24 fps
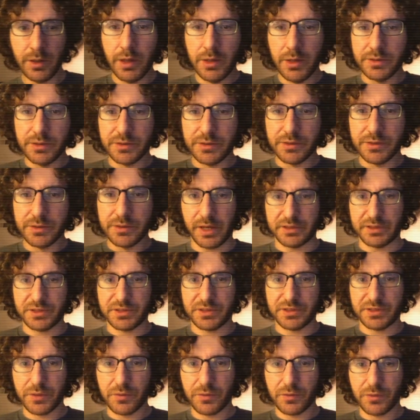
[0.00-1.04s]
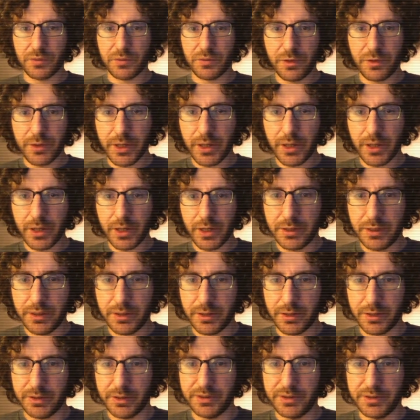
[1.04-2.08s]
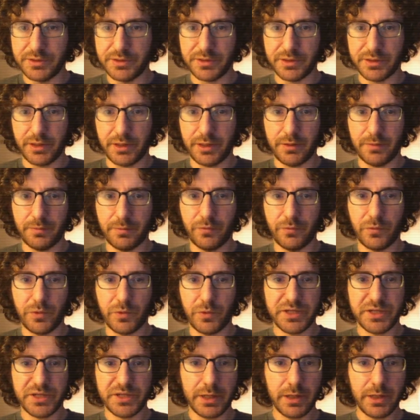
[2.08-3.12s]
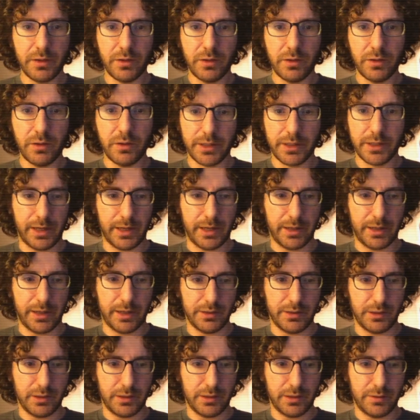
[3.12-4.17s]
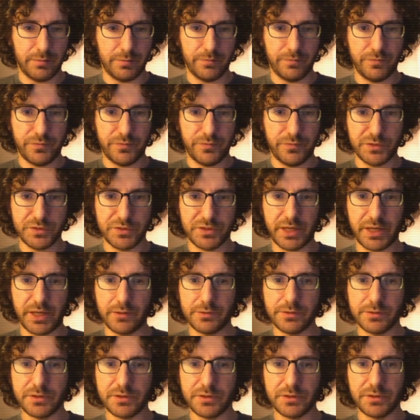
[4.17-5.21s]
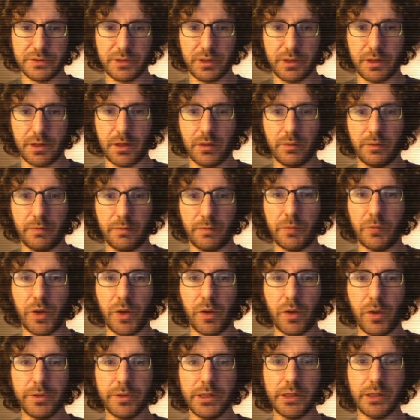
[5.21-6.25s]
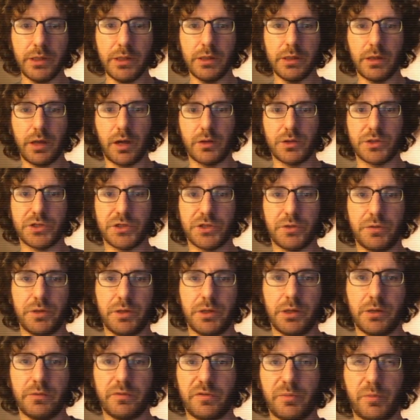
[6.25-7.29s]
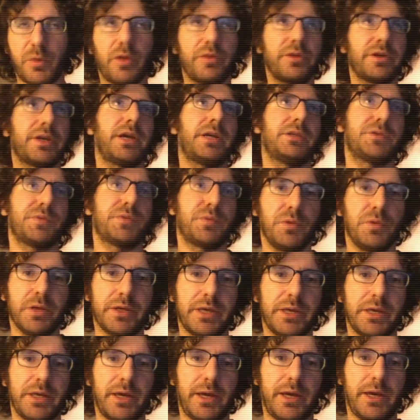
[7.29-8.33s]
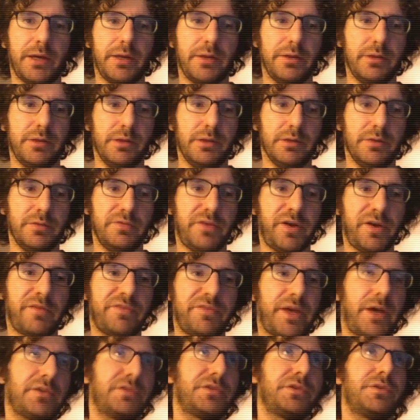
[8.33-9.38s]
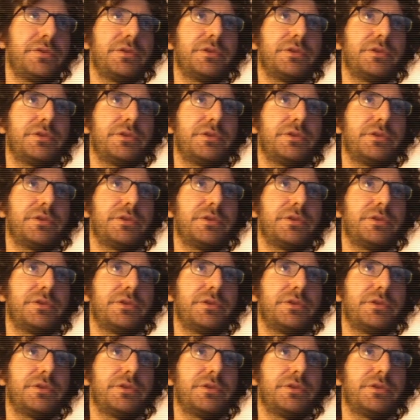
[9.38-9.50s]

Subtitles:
So yeah, so what's going on here is we're taking a look at those accounts, and we only are showing from all the accounts we're looking at the 5,000 or